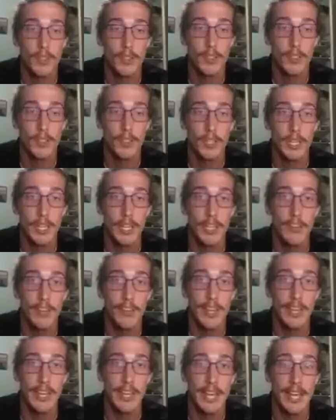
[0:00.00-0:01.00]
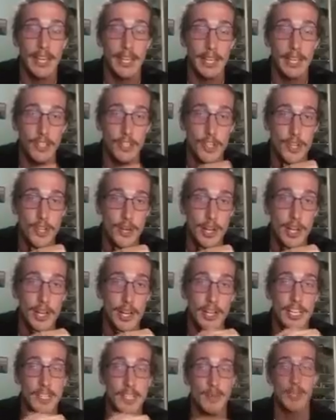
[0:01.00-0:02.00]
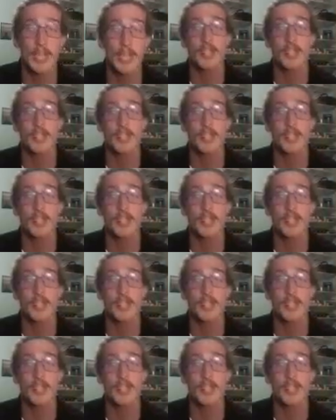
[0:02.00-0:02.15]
Kids that can't hit the shrug is because